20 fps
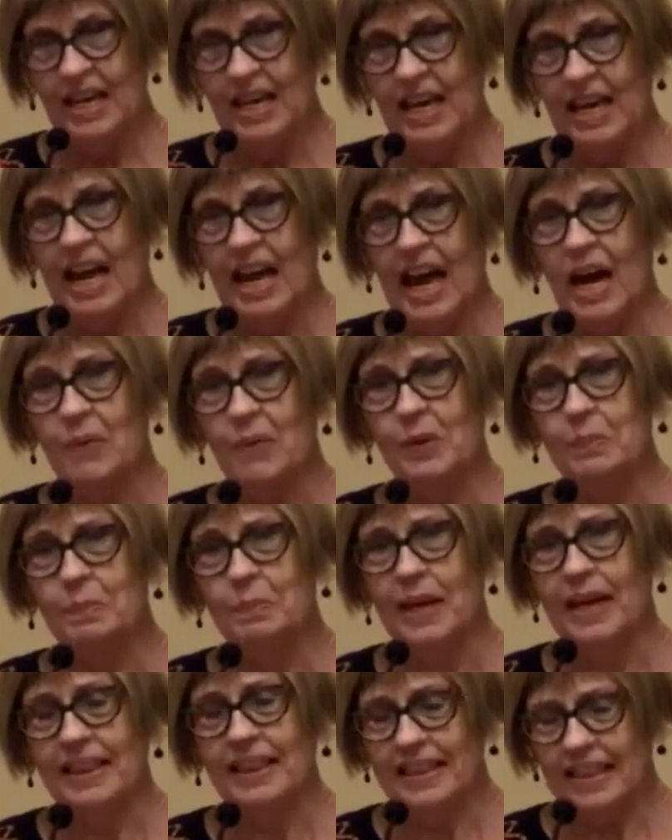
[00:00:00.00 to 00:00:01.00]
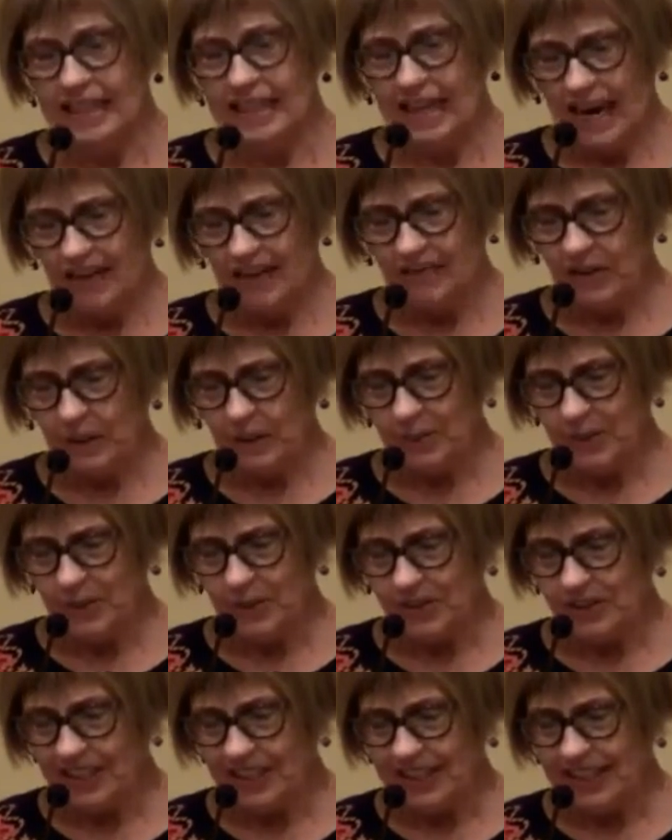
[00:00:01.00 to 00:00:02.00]
I would bet that every
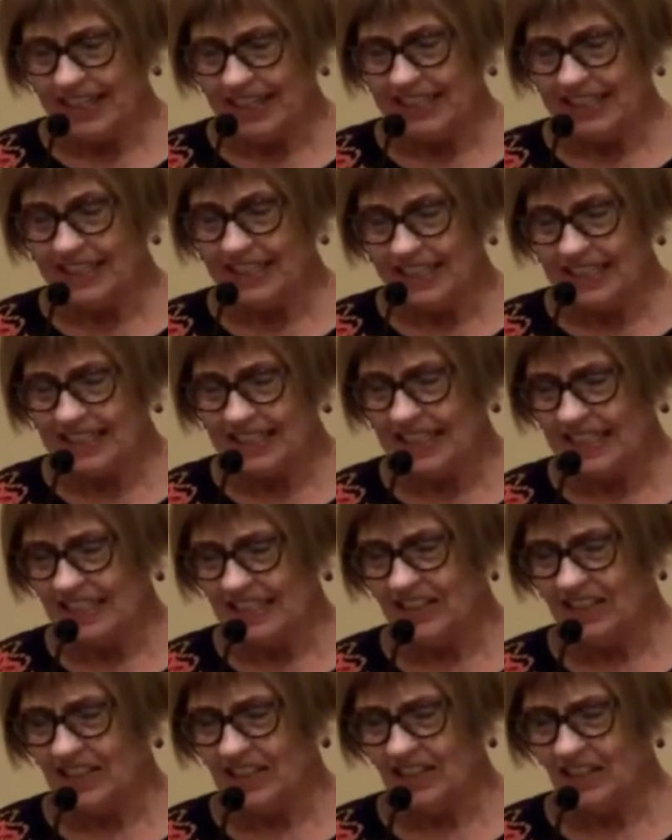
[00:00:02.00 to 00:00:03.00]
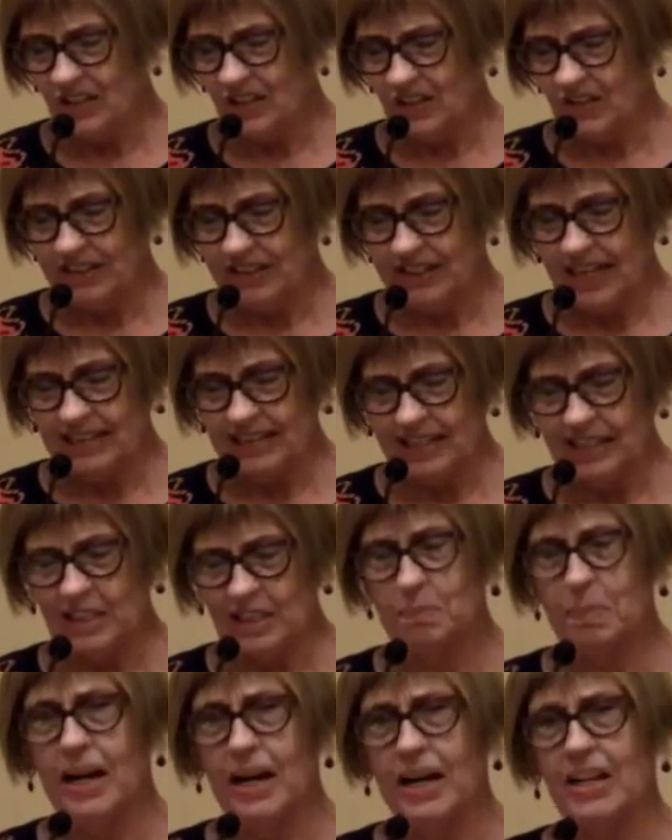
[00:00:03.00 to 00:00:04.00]
person that is listening to this service has
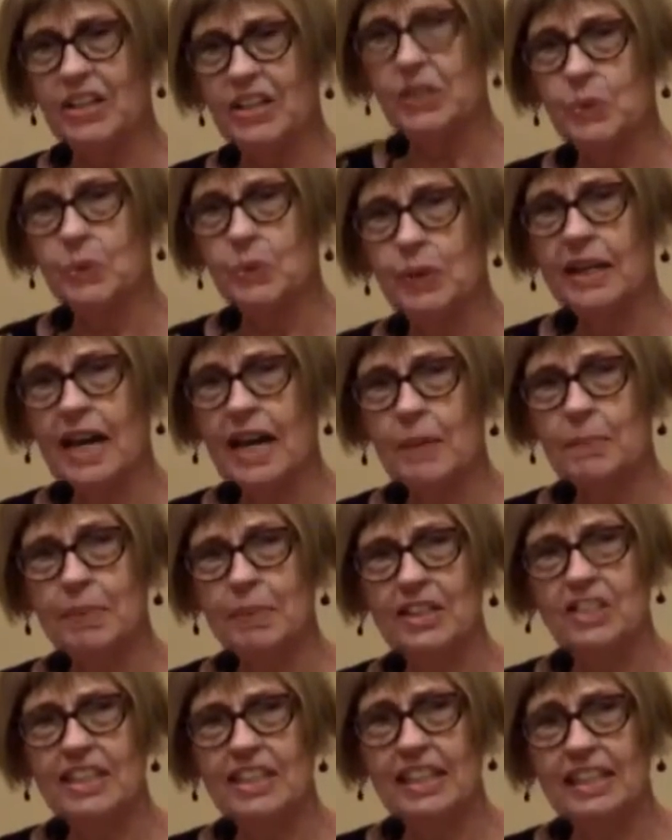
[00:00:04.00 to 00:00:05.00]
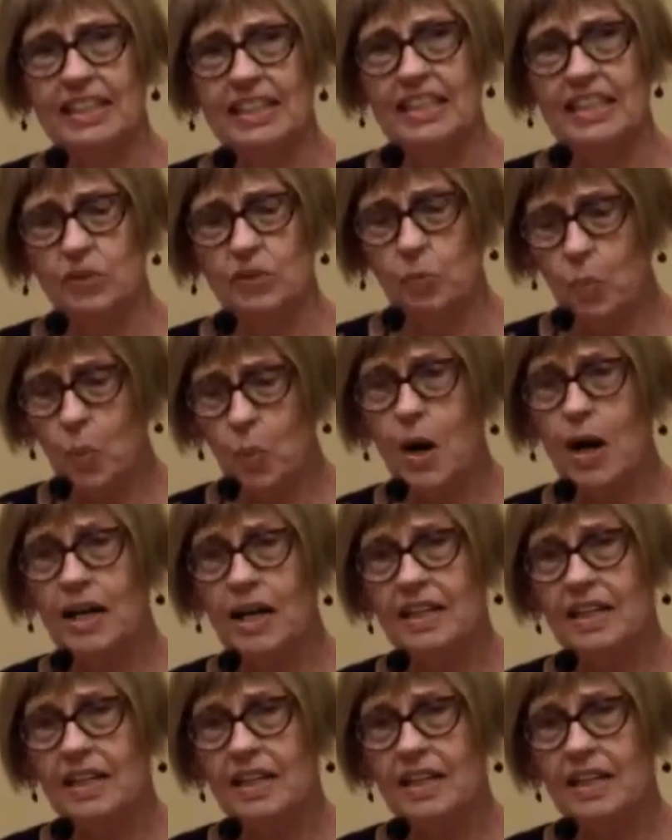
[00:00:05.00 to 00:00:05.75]
aspired to accomplish at least one